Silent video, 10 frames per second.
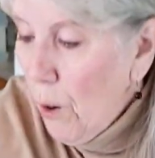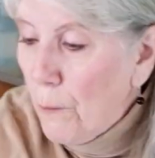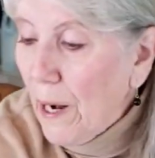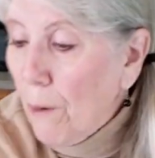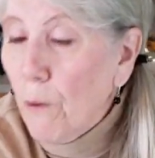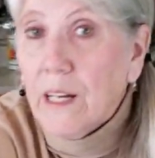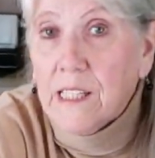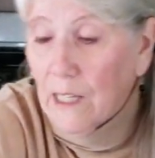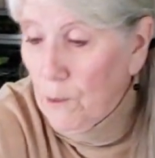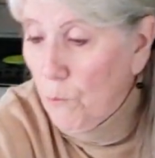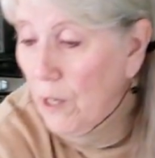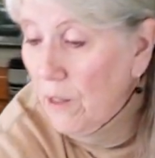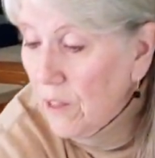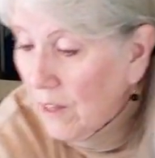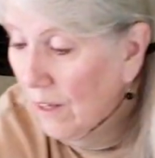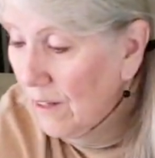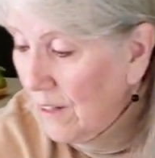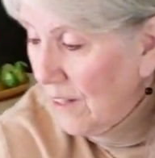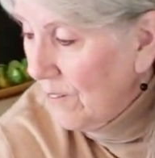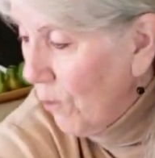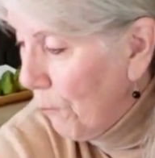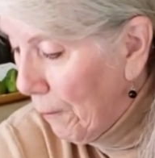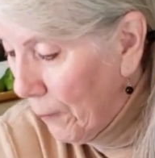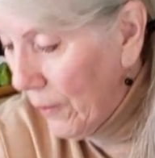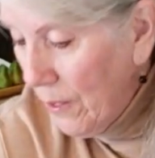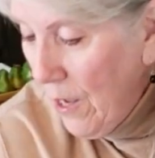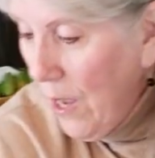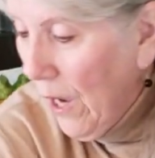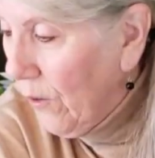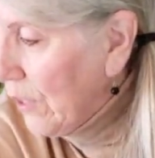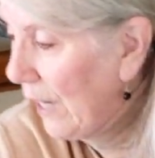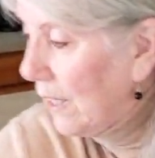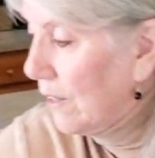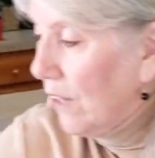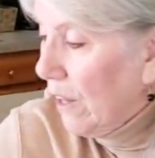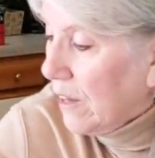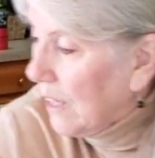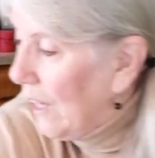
and then I want to tell them one other thing. What you want to tell you? Okay, another thing